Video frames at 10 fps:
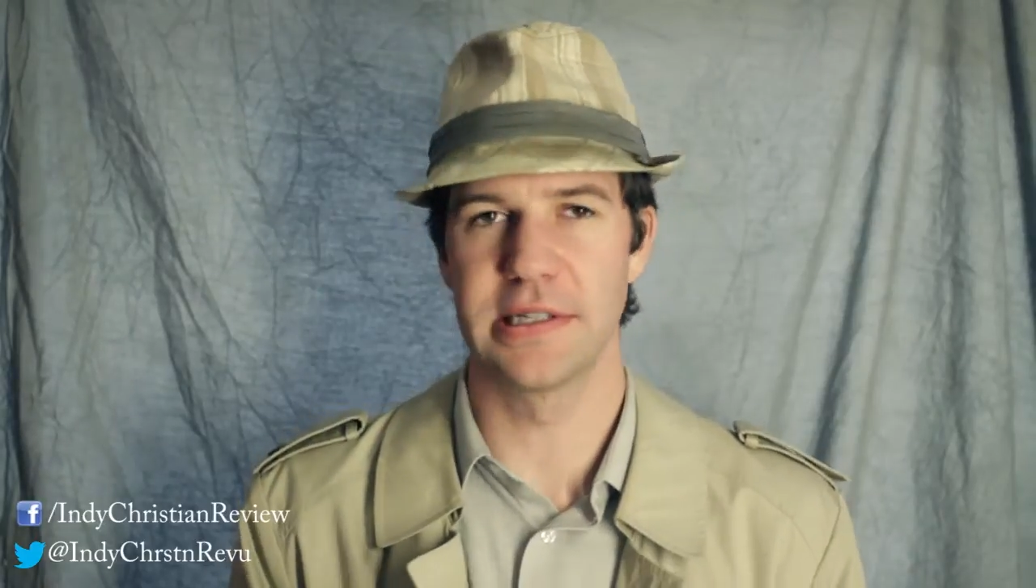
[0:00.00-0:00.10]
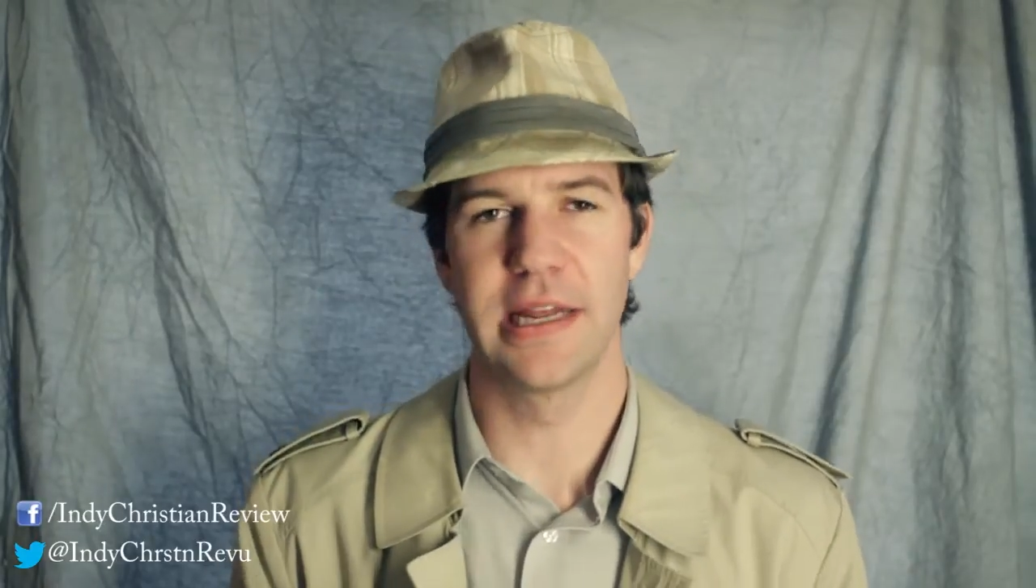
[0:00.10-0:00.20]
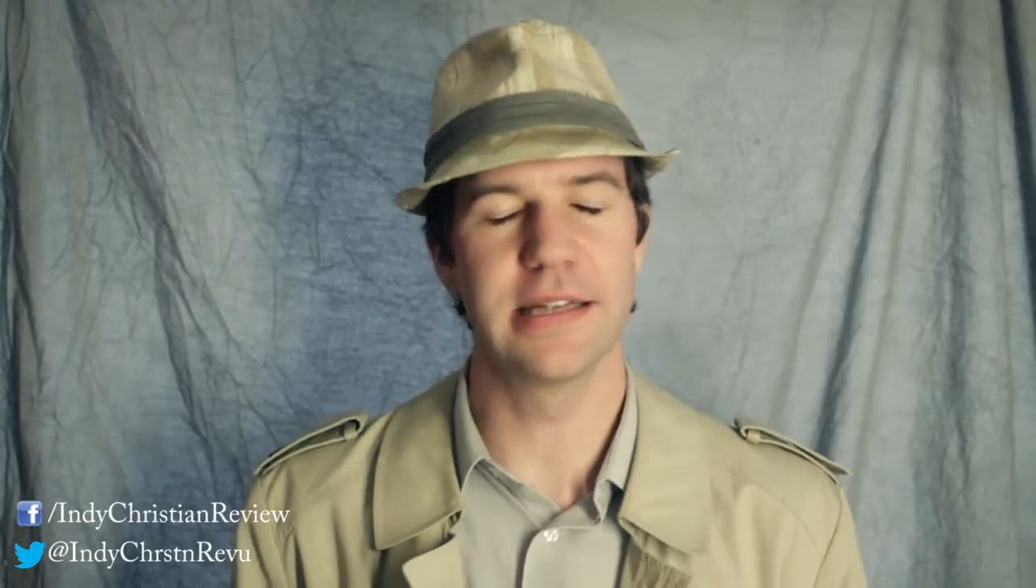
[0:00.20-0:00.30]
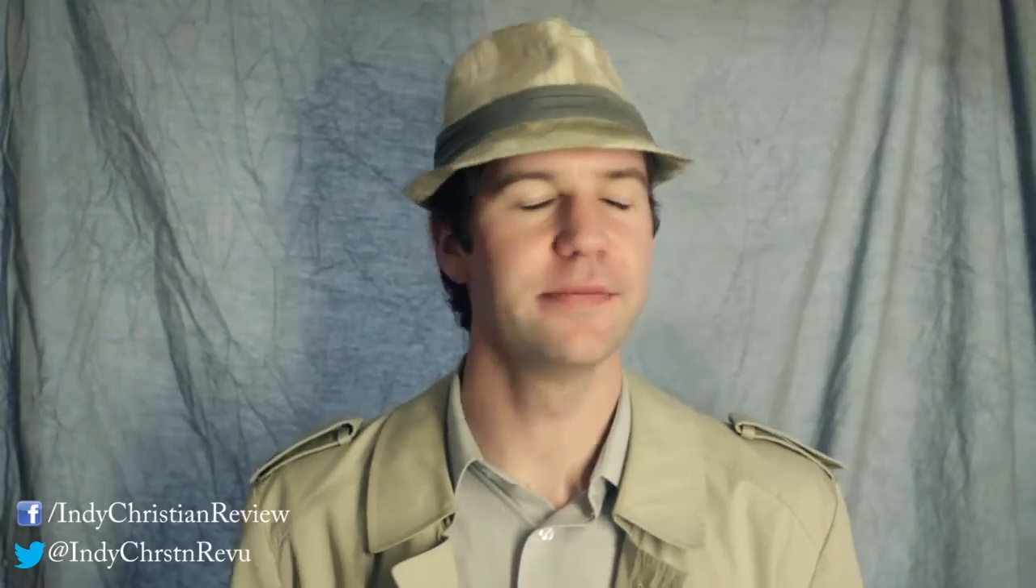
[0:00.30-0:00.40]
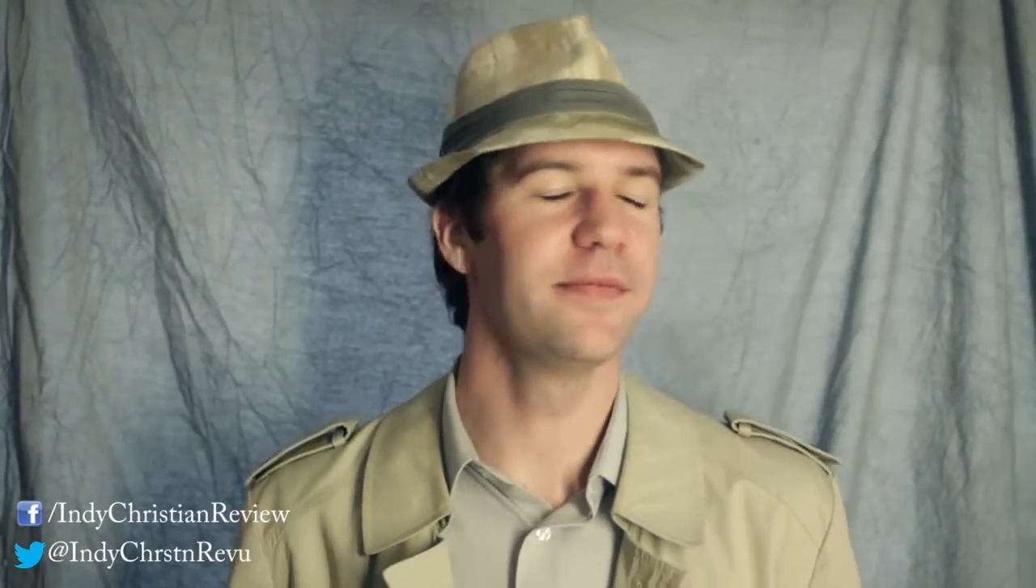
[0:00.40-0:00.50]
and
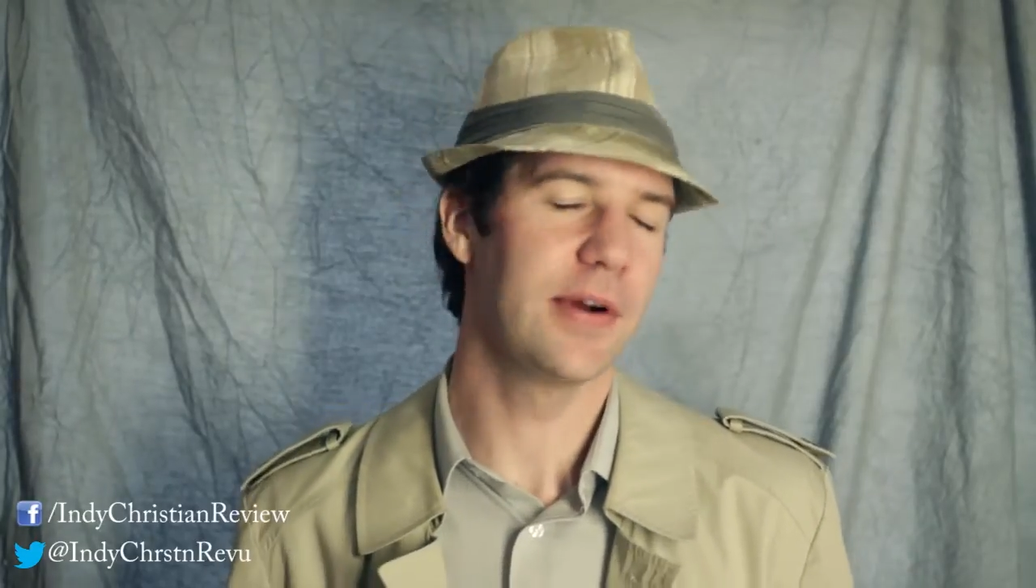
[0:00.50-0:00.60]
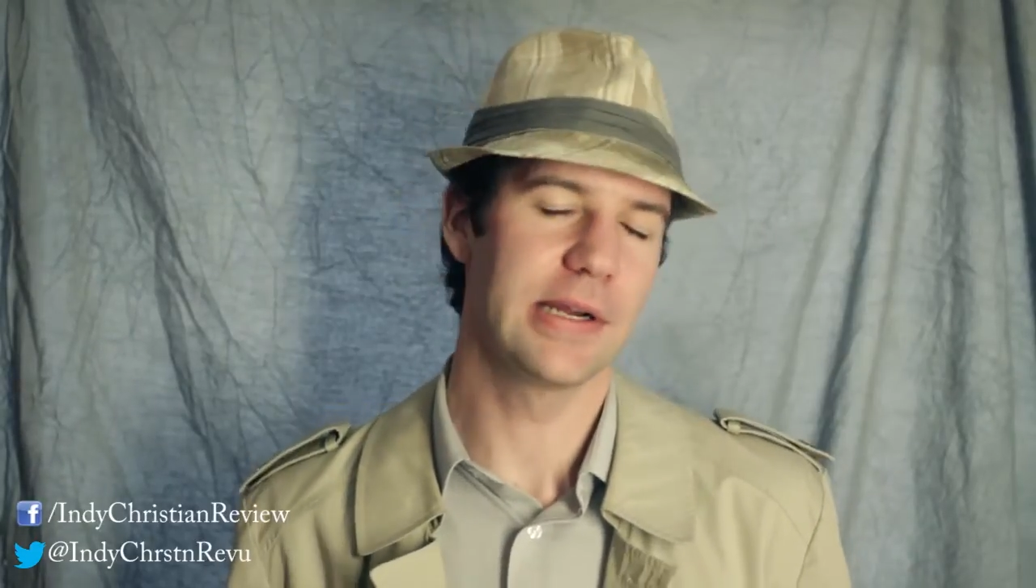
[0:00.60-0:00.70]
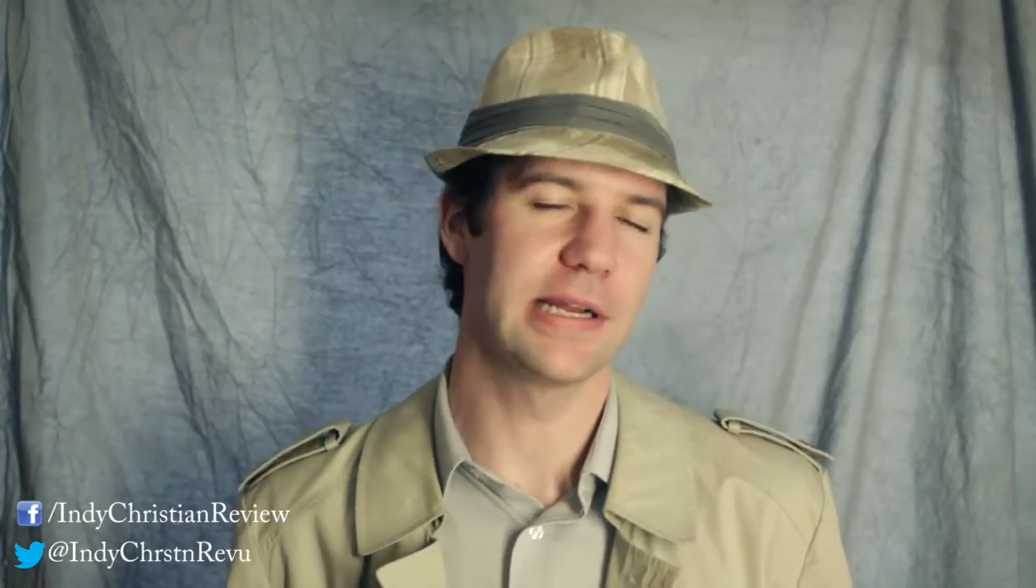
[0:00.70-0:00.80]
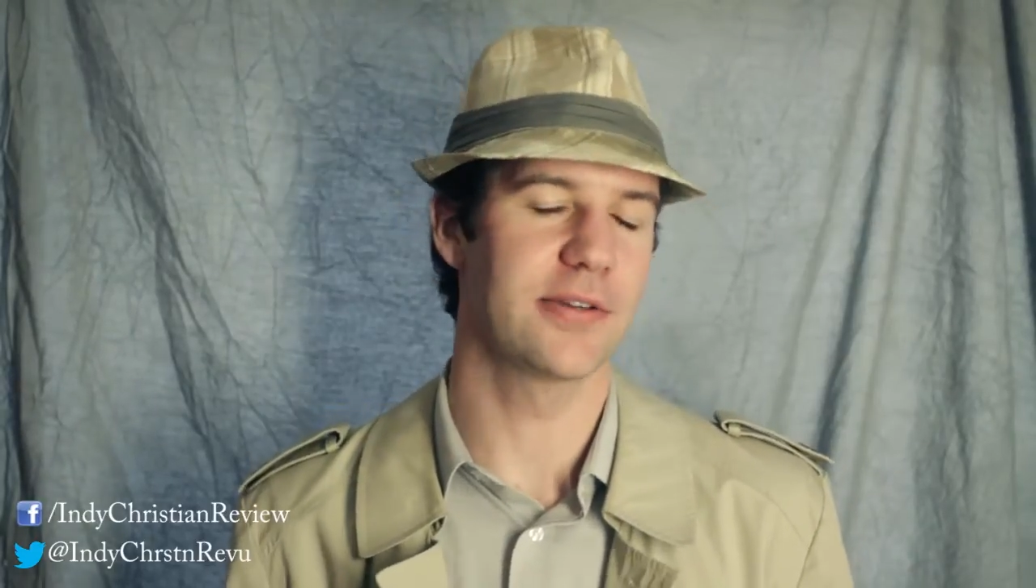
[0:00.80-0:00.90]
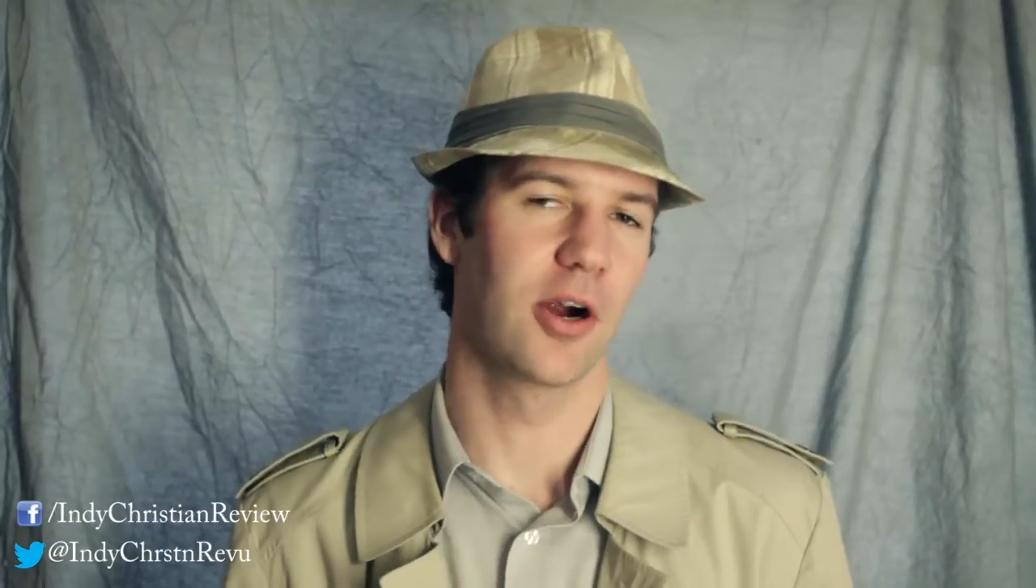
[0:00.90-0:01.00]
it has some very nice